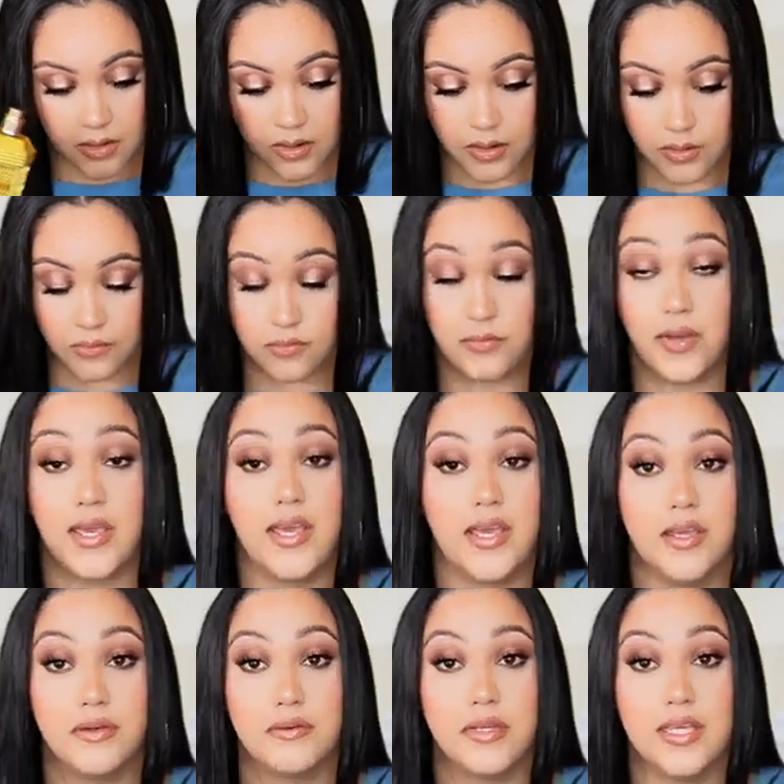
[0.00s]
a
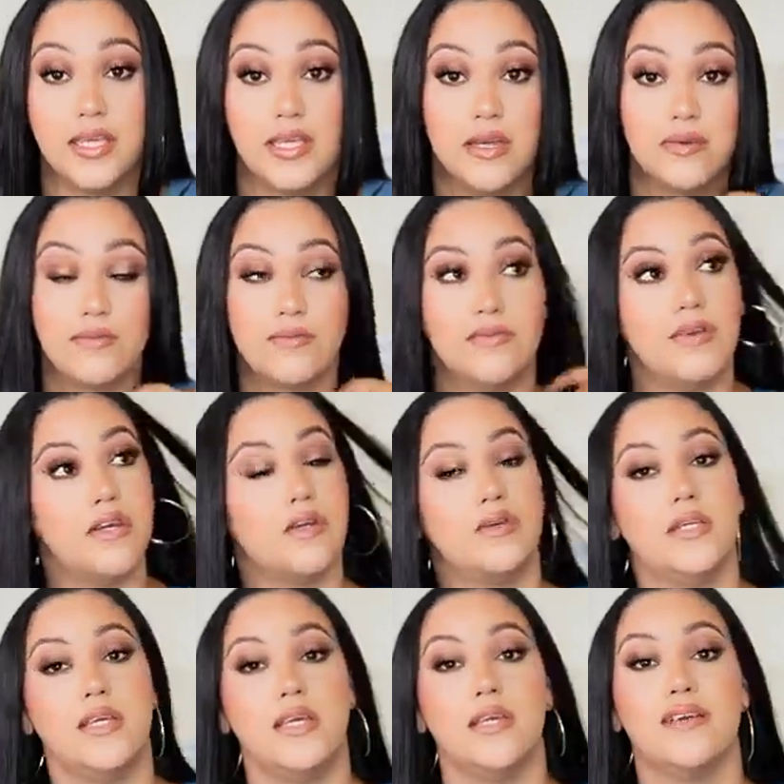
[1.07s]
very,
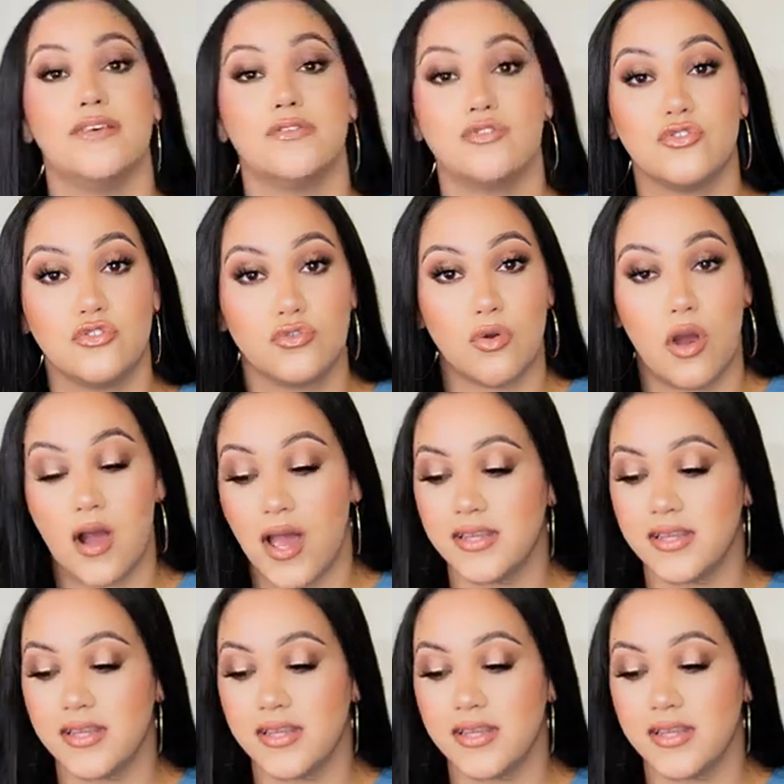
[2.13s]
very strong.